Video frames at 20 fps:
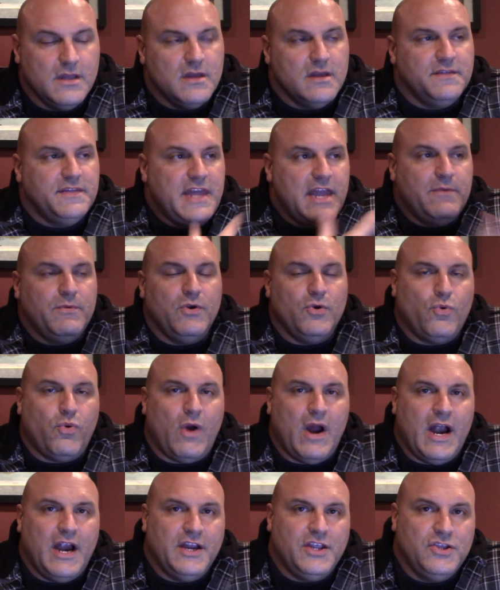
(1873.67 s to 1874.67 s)
they
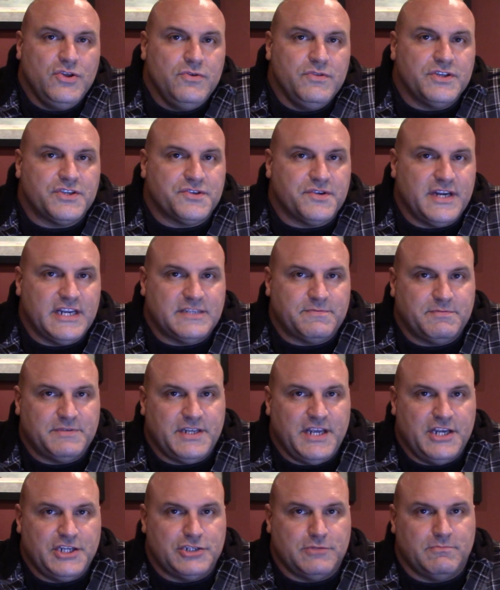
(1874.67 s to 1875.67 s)
require you, the
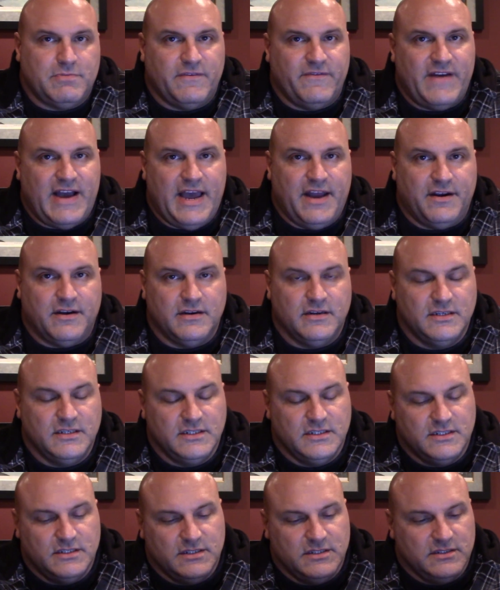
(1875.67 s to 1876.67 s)
transportation provider,
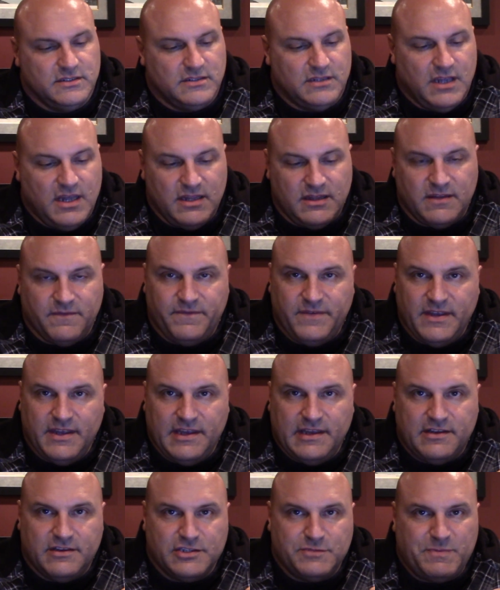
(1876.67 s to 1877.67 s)
get the
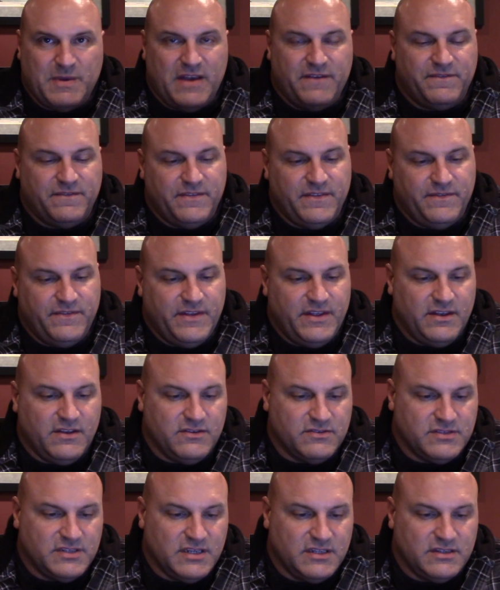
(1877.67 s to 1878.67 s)
vehicles, pay for the
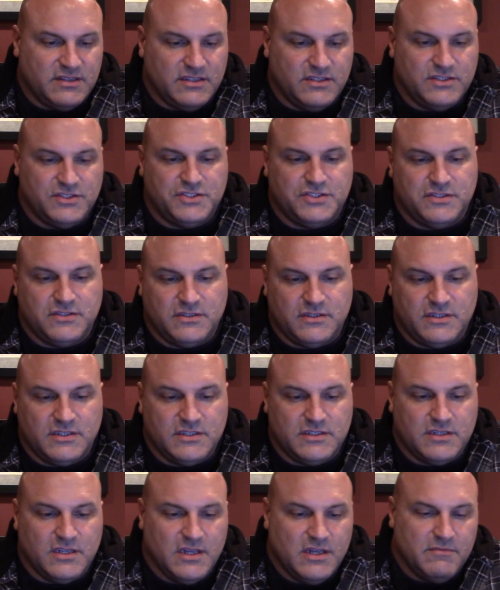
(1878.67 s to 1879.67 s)
vehicles, get the
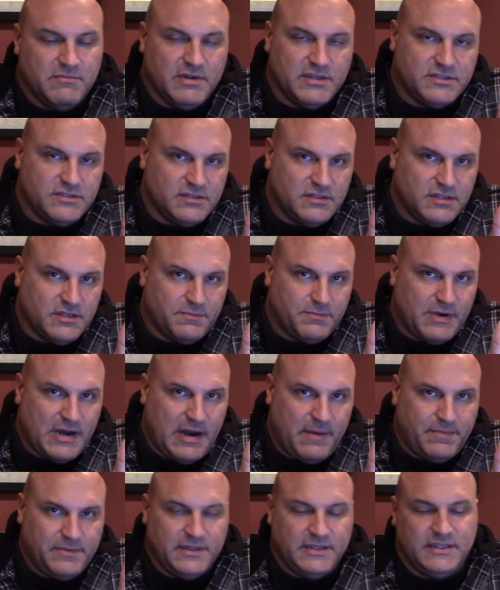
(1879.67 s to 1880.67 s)
insurance, make sure they're
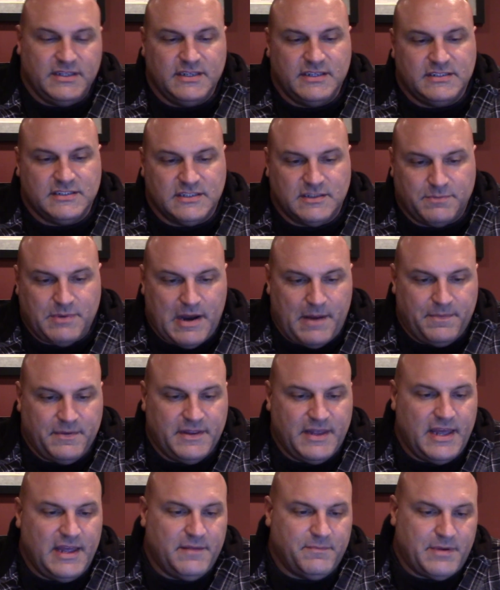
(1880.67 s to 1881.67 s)
properly this and they're properly
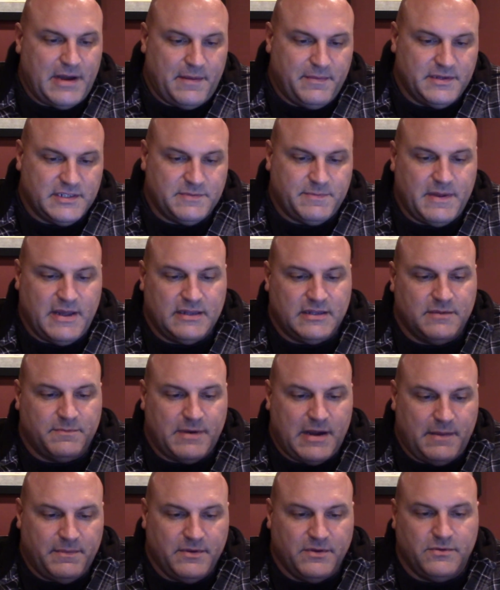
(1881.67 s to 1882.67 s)
that, and properly inspected,
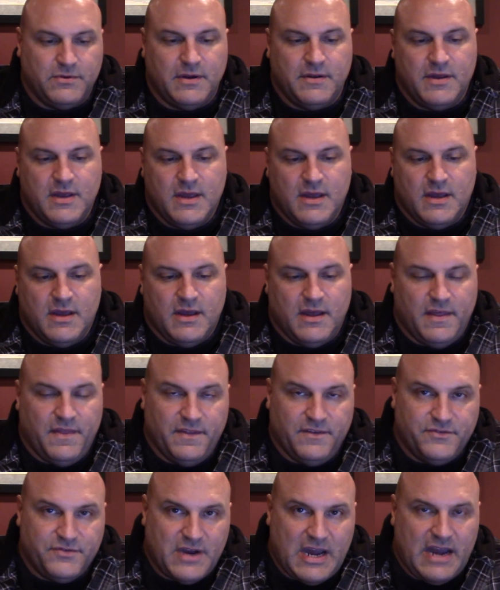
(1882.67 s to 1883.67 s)
properly equipped, and
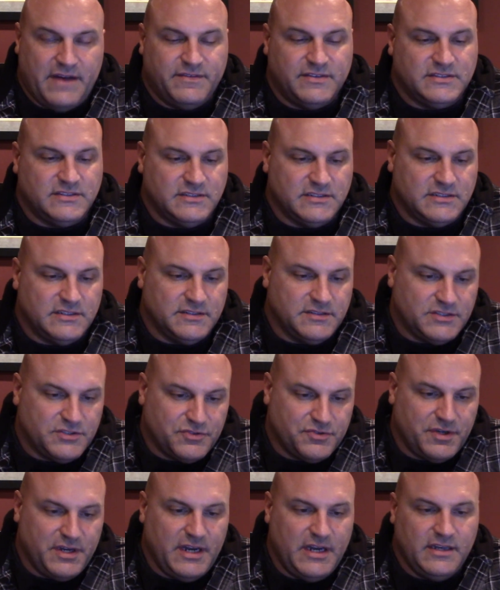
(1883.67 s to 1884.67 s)
the drivers, and they get
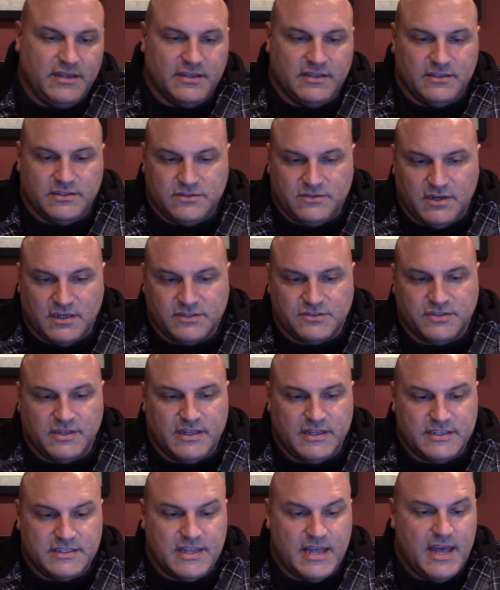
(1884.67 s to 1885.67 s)
screened, and then the drug
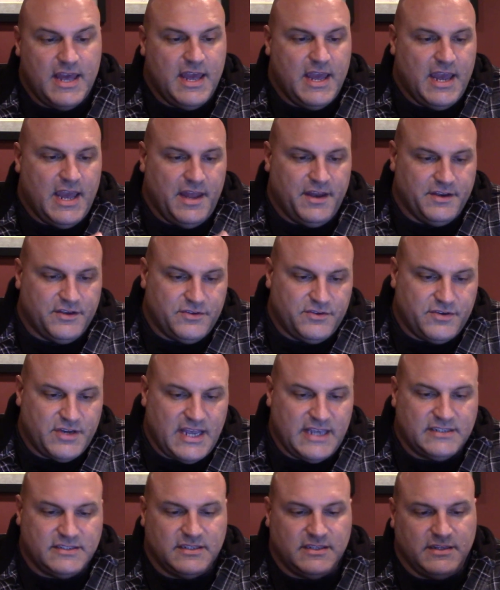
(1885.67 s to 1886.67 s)
screen, and you
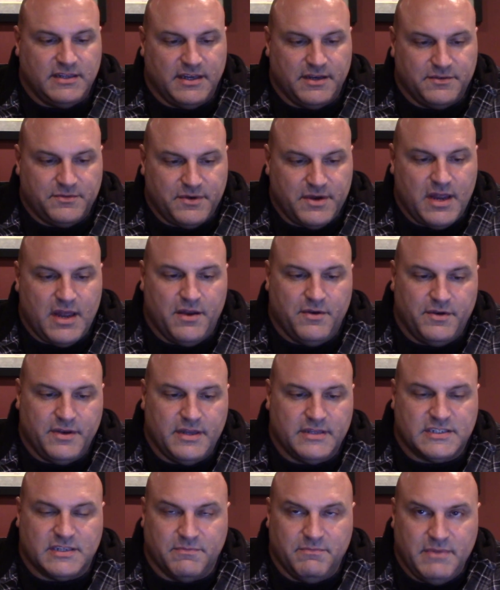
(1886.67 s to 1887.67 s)
test it,
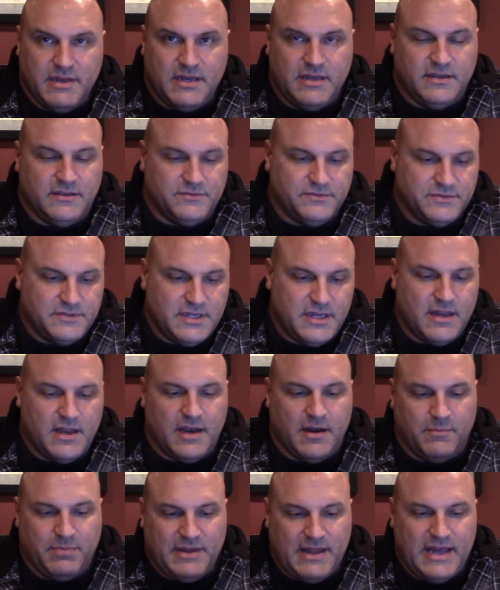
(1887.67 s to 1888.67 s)
and submit it,
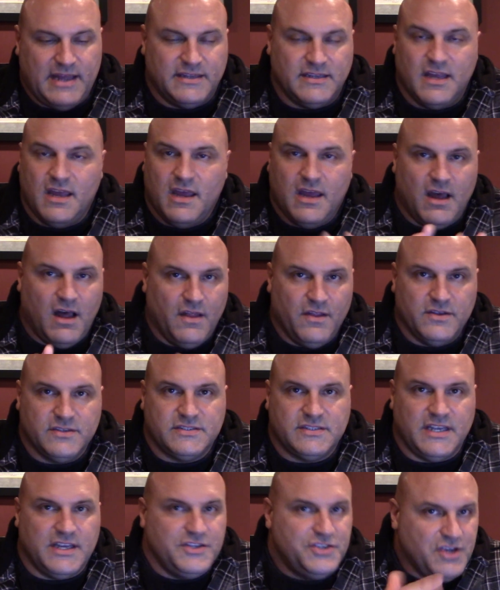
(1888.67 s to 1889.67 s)
and apply it. All those
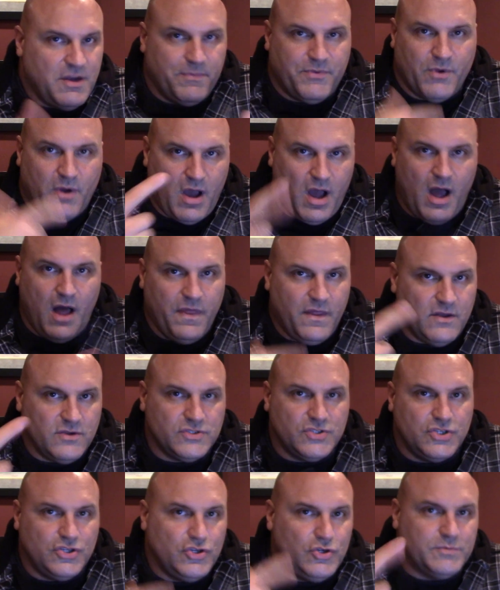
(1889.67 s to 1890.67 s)
things, jump through all
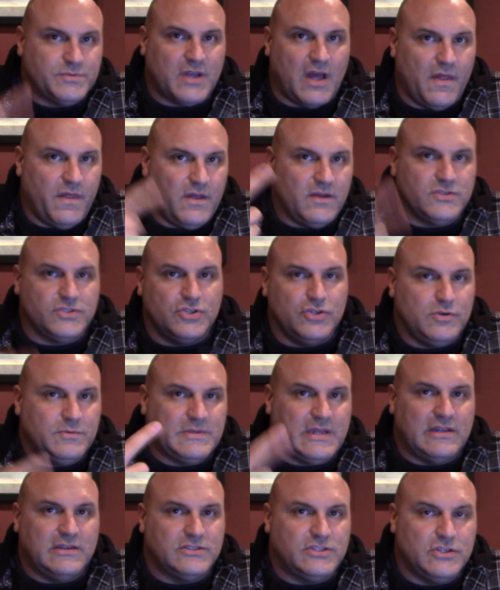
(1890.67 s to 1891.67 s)
those hoops
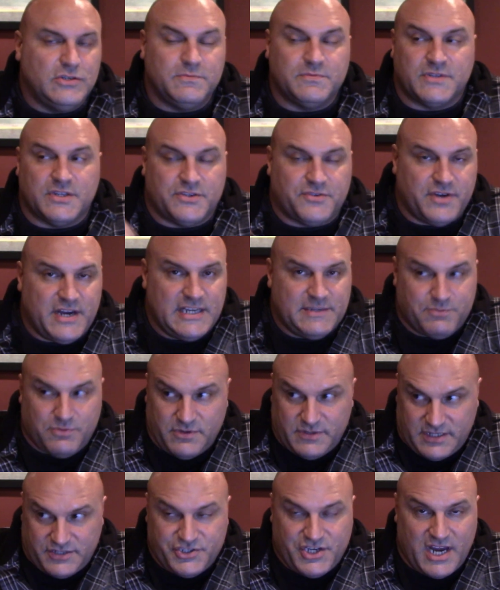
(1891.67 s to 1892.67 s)
to
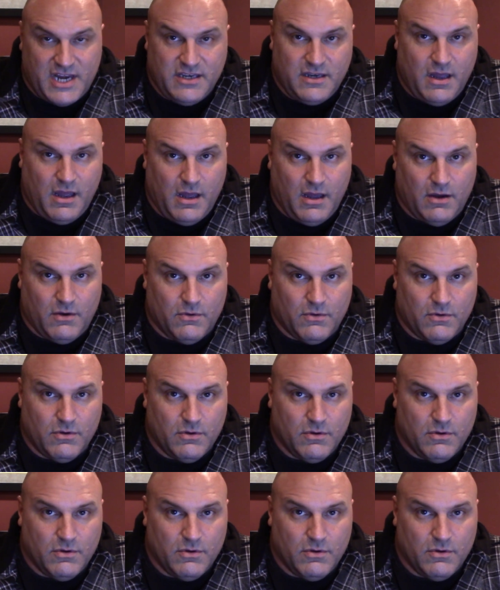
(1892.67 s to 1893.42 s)
transport Jane Doe.